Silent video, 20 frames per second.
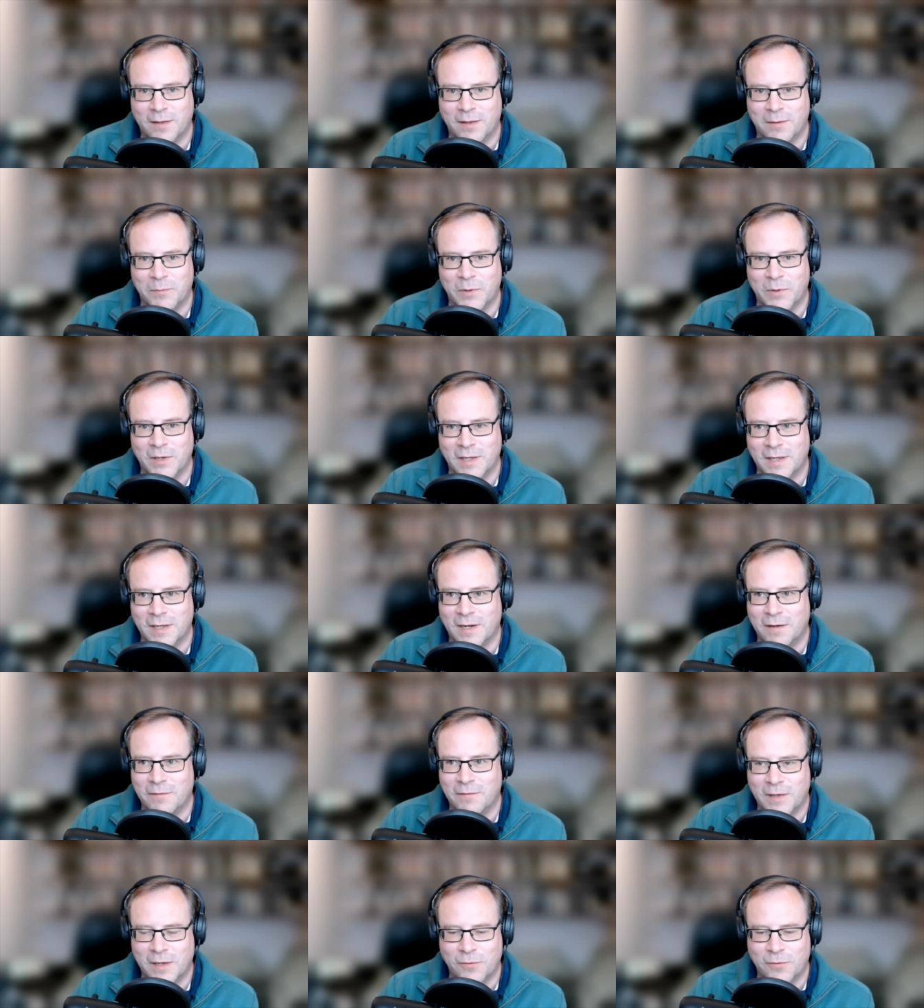But you know, if it
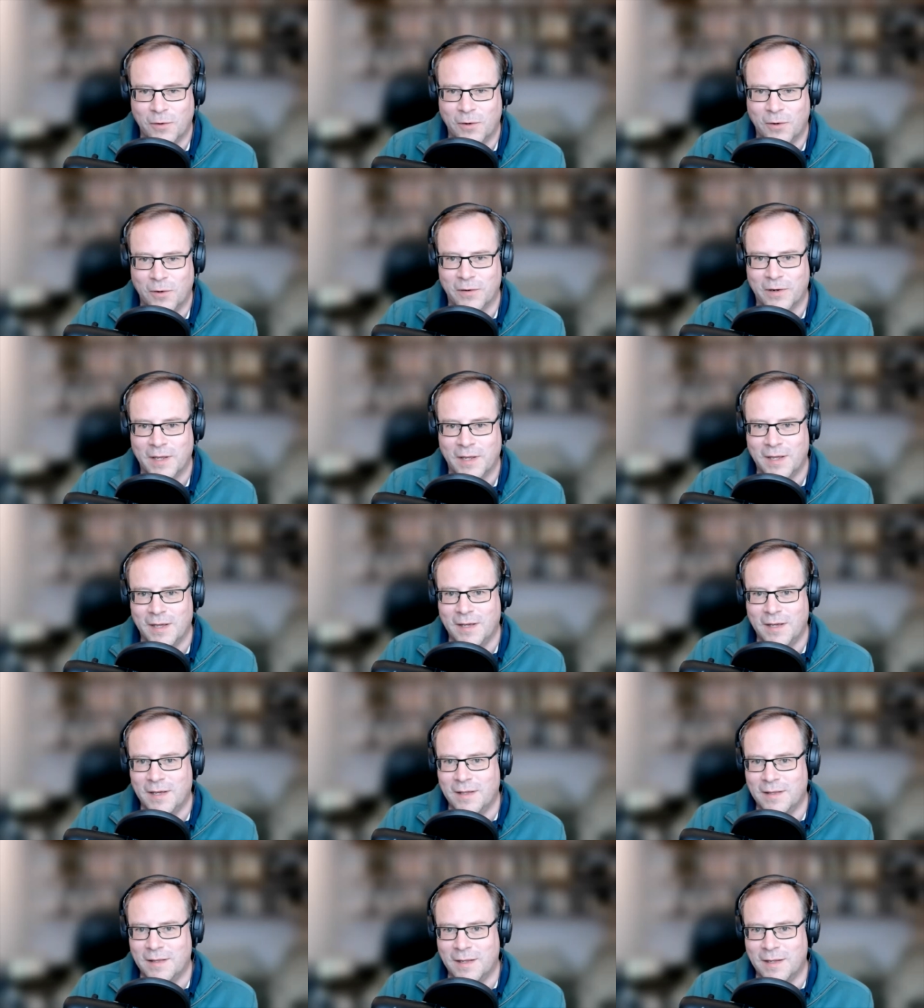goes wrong,
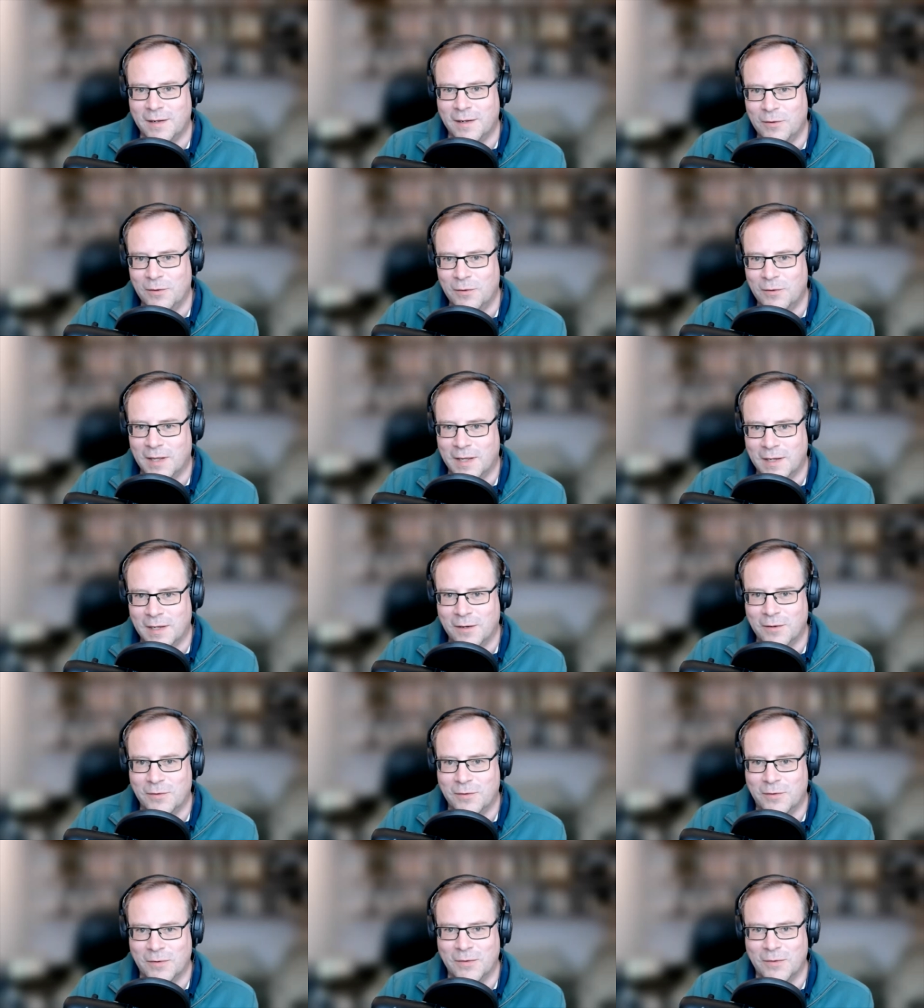then who do they go to?